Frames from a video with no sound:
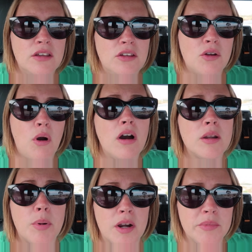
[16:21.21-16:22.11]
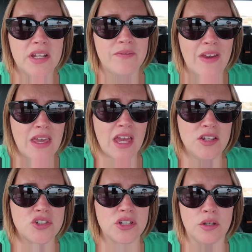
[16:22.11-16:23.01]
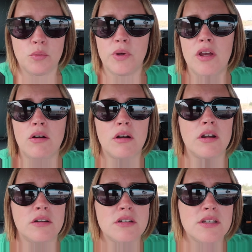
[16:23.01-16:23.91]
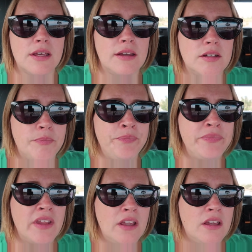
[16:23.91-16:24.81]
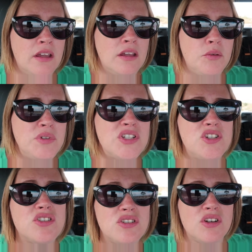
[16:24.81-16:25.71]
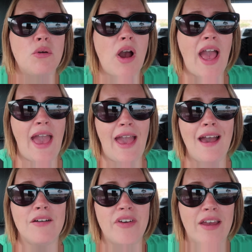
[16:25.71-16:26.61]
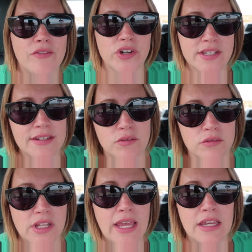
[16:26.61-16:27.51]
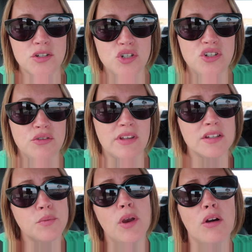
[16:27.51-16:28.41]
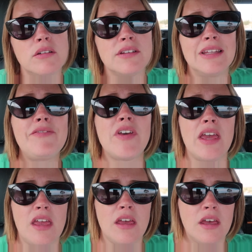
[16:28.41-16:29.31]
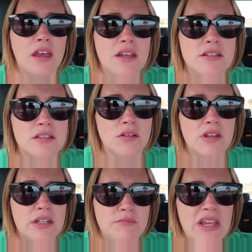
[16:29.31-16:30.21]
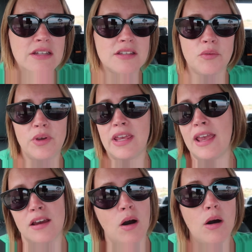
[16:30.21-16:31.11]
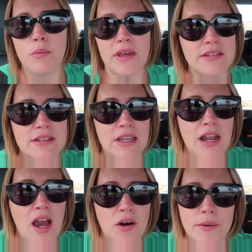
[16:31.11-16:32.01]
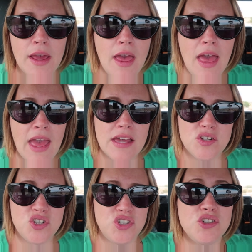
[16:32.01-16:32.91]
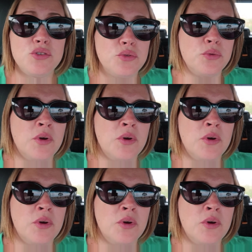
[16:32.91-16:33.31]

you know, on a permanent vacation, we aren't we just don't have every single day to do things. We are living, and so that means that we can't always get out and do